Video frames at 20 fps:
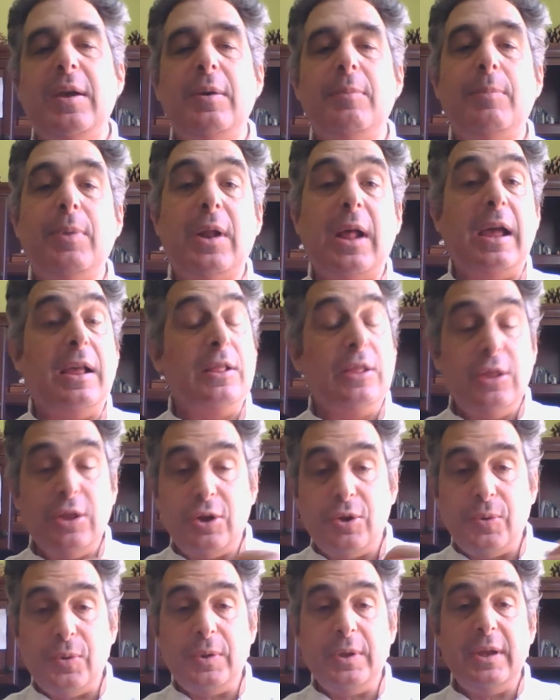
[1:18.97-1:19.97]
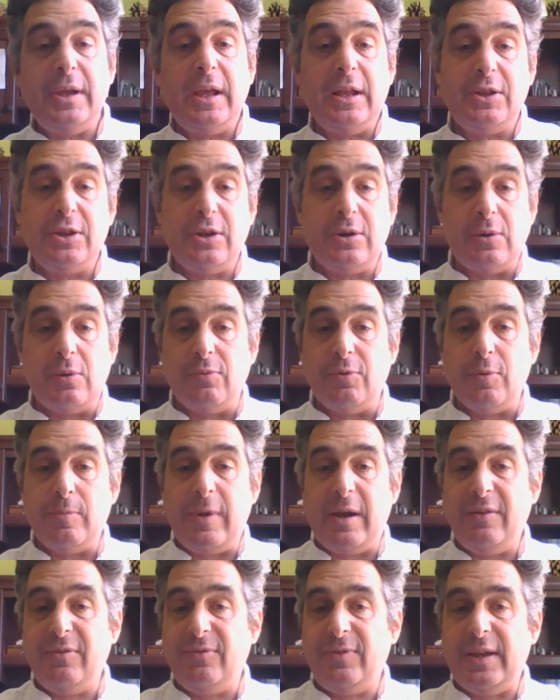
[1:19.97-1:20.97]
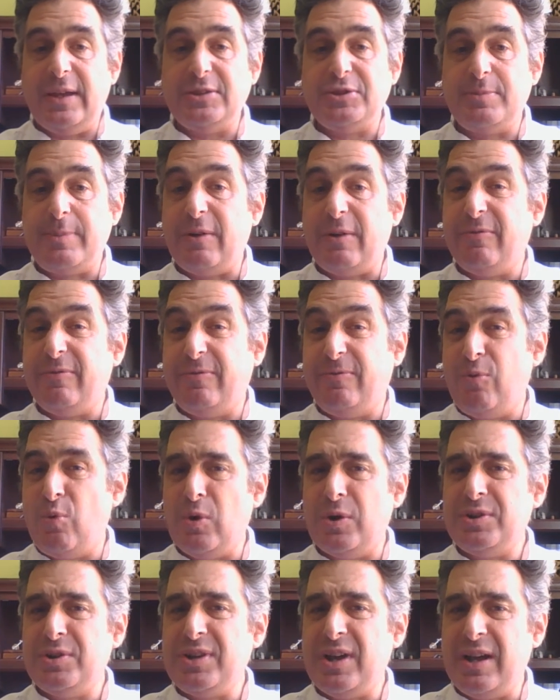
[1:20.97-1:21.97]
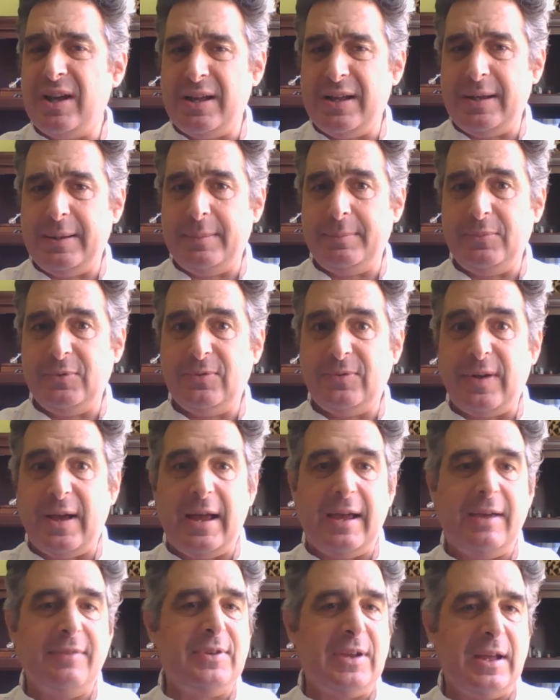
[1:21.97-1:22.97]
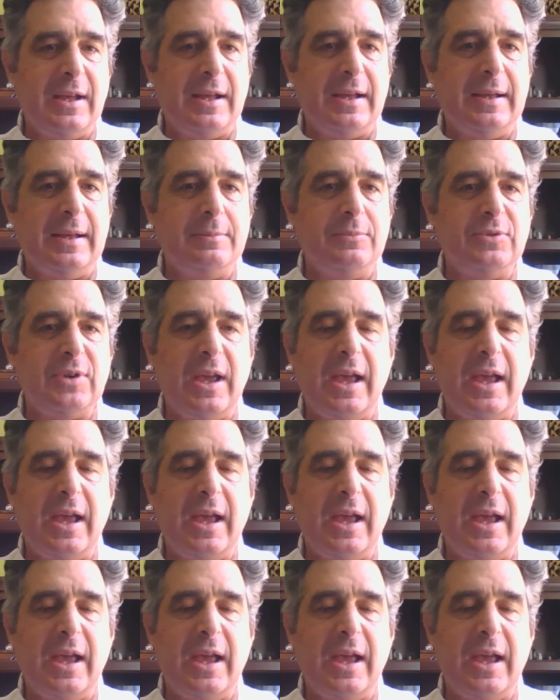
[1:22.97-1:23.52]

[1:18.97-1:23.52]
But I literally had to go over my face about 4 times, 5 times.